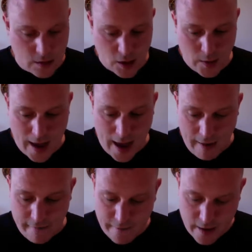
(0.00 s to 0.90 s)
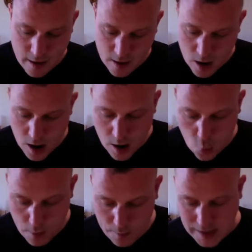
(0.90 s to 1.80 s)
So we have
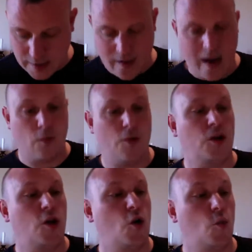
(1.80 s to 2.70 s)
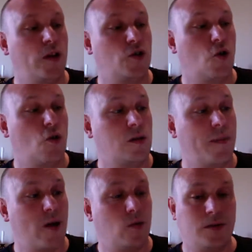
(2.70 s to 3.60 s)
one piece of artwork which talks
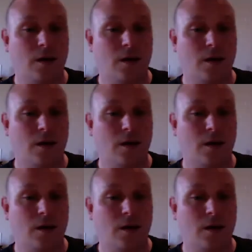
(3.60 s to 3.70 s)
about